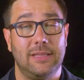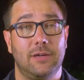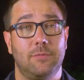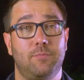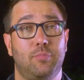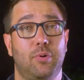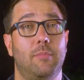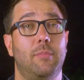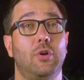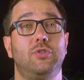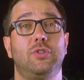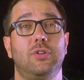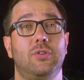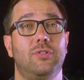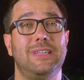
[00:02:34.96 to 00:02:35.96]
they're
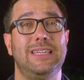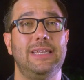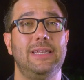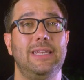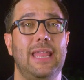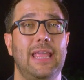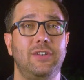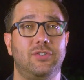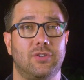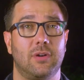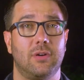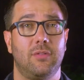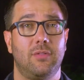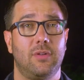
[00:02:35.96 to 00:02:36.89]
promotional in nature.